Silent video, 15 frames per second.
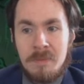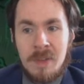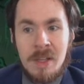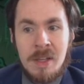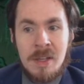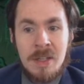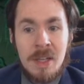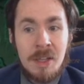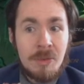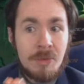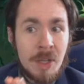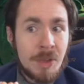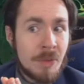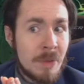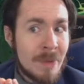It is a
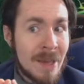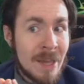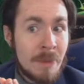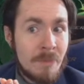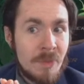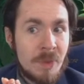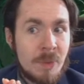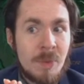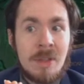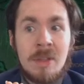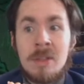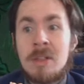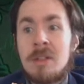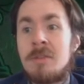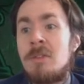3/3 bat with
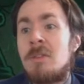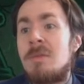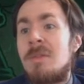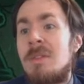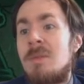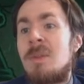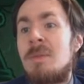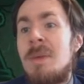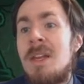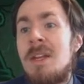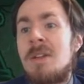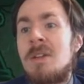a mana